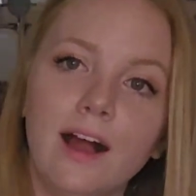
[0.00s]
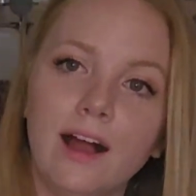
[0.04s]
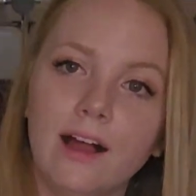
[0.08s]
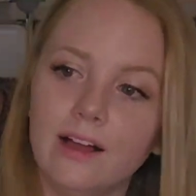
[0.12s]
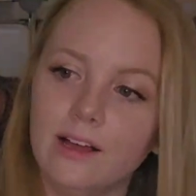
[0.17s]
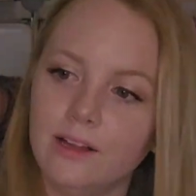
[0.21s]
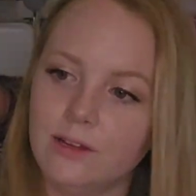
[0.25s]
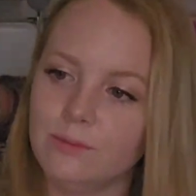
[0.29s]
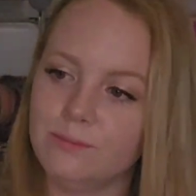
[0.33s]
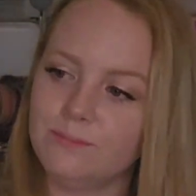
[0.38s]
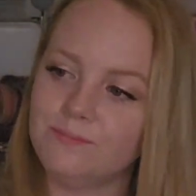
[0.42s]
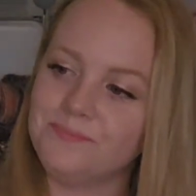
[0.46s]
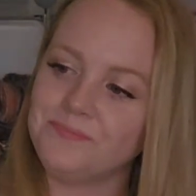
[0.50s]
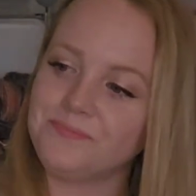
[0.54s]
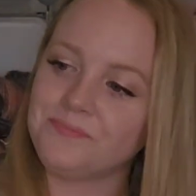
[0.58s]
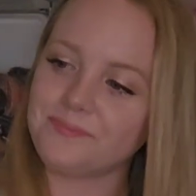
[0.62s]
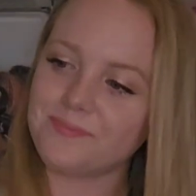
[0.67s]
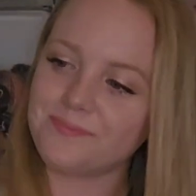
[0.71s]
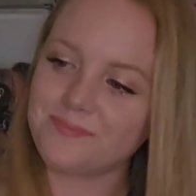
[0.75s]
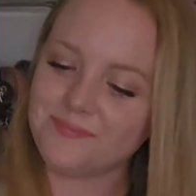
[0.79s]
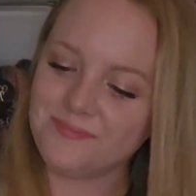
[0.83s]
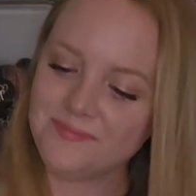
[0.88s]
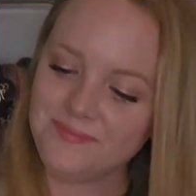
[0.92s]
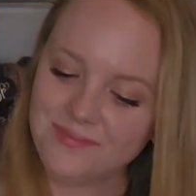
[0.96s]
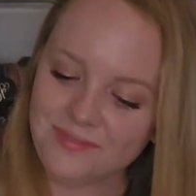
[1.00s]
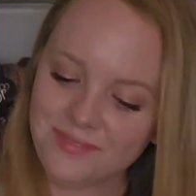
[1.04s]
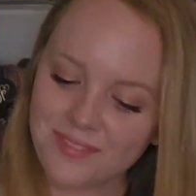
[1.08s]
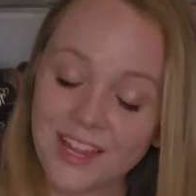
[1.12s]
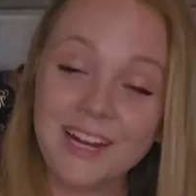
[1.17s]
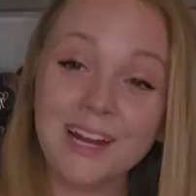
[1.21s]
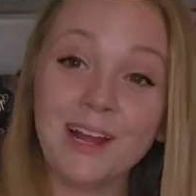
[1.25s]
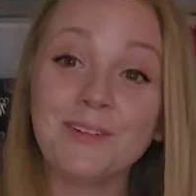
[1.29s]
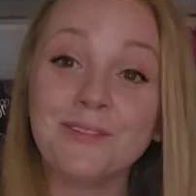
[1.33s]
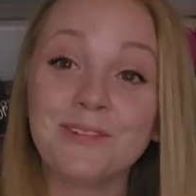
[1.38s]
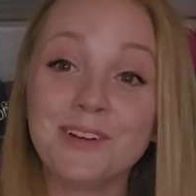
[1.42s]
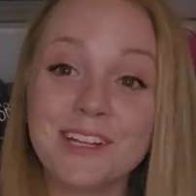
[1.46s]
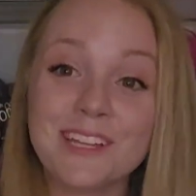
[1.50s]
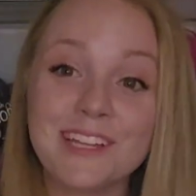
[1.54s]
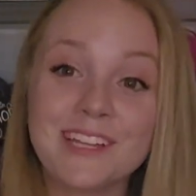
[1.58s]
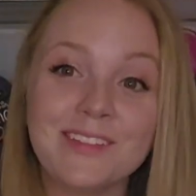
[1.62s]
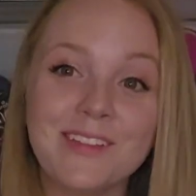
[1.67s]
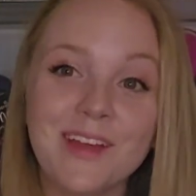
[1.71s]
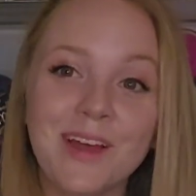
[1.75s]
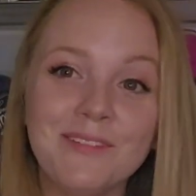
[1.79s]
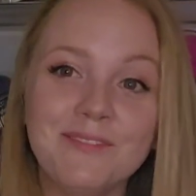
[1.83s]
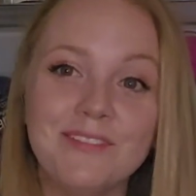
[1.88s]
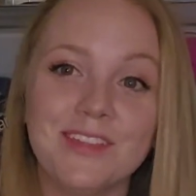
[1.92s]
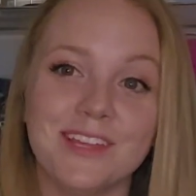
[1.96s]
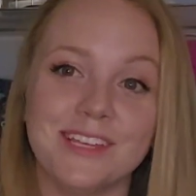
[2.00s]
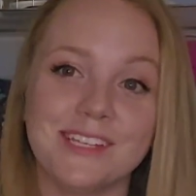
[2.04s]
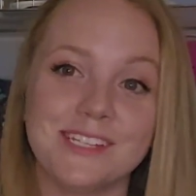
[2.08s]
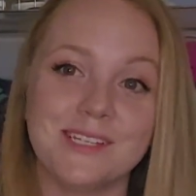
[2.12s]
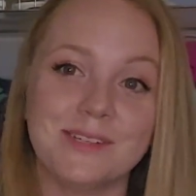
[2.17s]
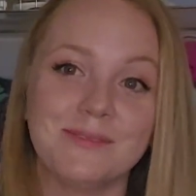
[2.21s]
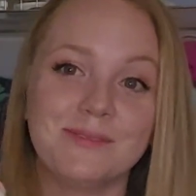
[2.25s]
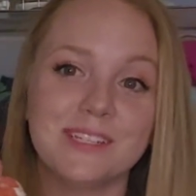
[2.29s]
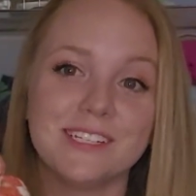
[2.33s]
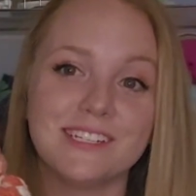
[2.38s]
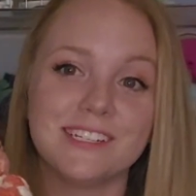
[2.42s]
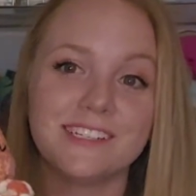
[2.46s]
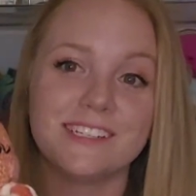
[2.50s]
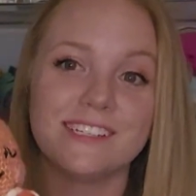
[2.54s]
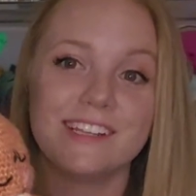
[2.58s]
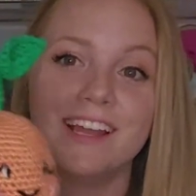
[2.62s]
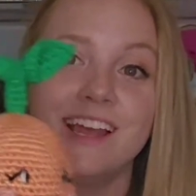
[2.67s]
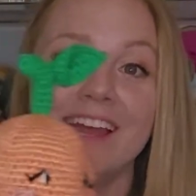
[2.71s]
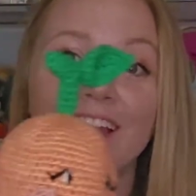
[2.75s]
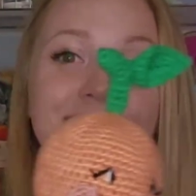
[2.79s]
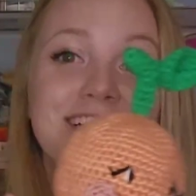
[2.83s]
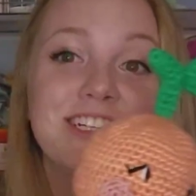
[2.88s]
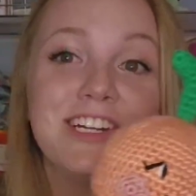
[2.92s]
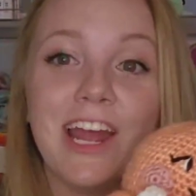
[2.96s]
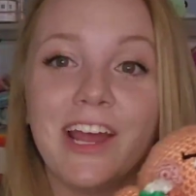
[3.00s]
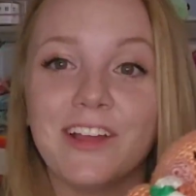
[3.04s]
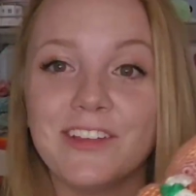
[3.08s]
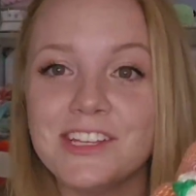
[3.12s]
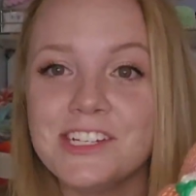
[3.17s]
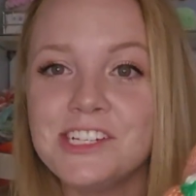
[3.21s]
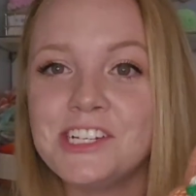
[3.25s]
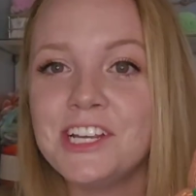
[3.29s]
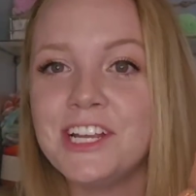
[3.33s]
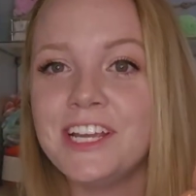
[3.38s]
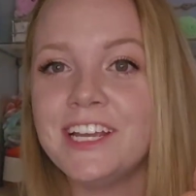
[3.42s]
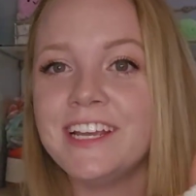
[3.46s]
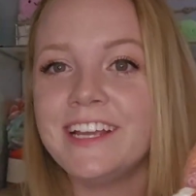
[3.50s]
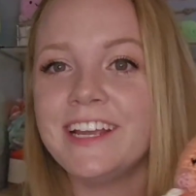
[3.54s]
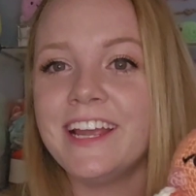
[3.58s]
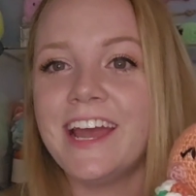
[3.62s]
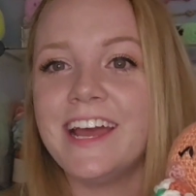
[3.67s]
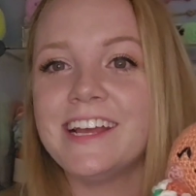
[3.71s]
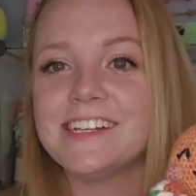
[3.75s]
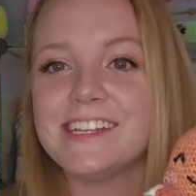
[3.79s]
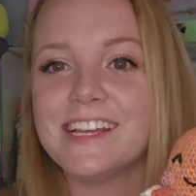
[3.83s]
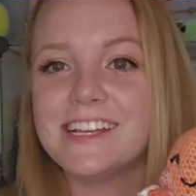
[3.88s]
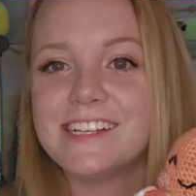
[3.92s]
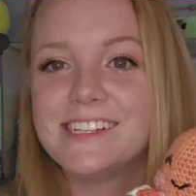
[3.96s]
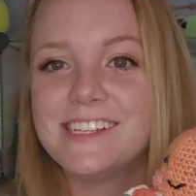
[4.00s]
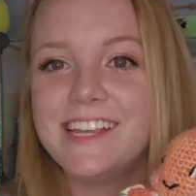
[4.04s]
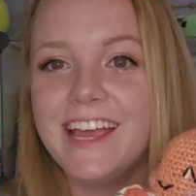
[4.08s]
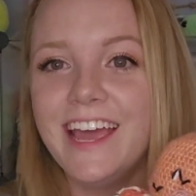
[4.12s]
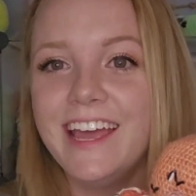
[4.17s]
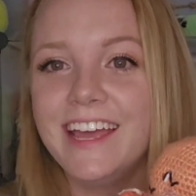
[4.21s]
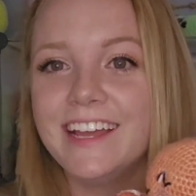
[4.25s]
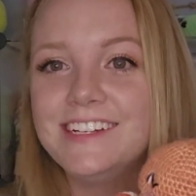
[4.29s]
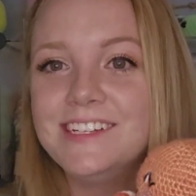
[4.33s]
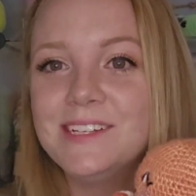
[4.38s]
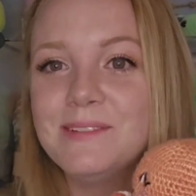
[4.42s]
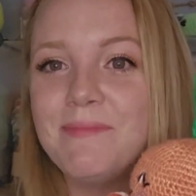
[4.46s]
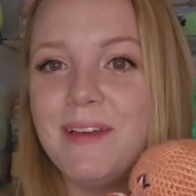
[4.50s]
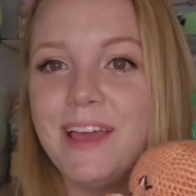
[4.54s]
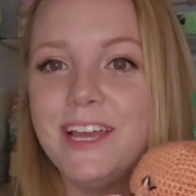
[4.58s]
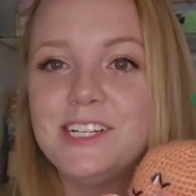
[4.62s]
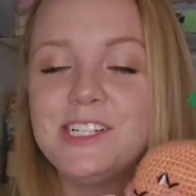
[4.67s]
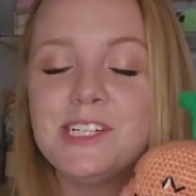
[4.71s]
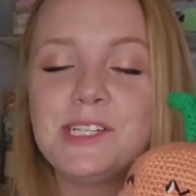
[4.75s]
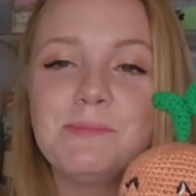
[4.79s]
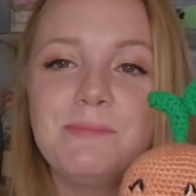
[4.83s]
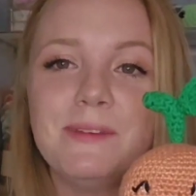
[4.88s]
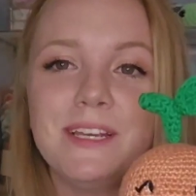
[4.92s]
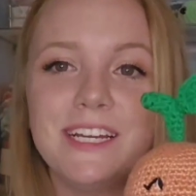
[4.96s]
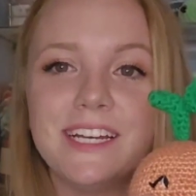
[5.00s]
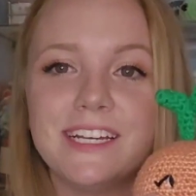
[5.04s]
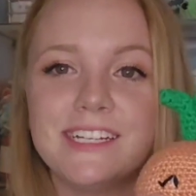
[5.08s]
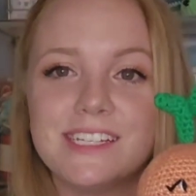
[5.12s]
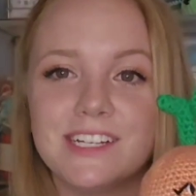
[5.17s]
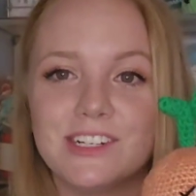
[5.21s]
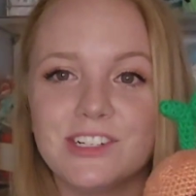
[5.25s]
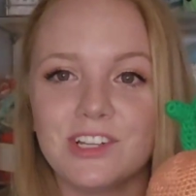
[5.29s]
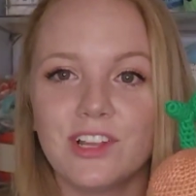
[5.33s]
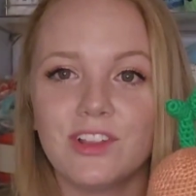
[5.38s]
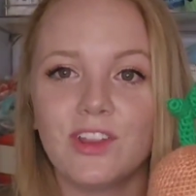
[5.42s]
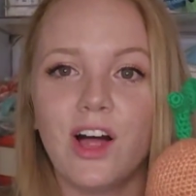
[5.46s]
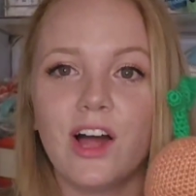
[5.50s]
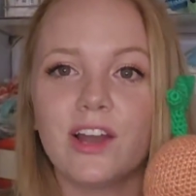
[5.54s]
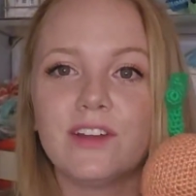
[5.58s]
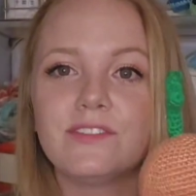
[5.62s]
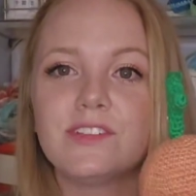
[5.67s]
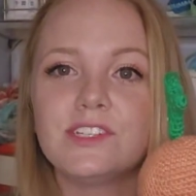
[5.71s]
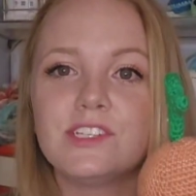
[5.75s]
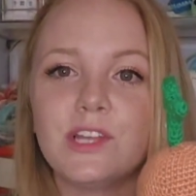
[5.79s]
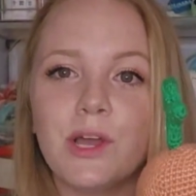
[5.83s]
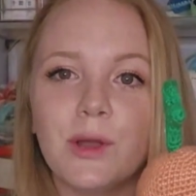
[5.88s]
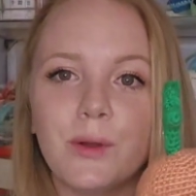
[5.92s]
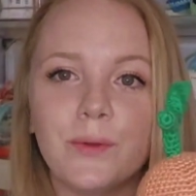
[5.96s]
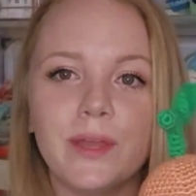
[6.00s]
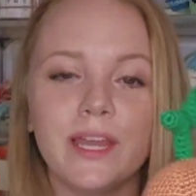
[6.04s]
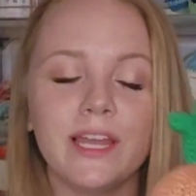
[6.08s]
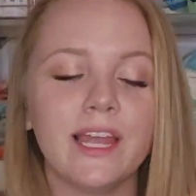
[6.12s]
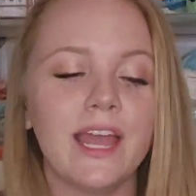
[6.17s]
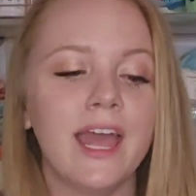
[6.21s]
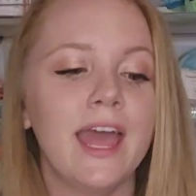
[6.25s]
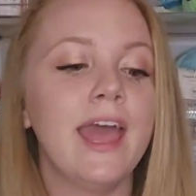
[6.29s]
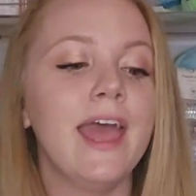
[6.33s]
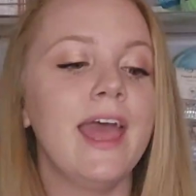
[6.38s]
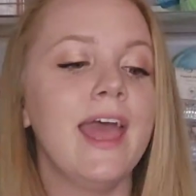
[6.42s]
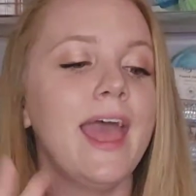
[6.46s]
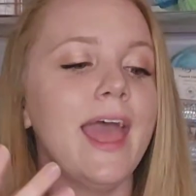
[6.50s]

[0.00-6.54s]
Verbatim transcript: And I really love this. It was challenging, as I said, to make, just because there's a lot of sewing.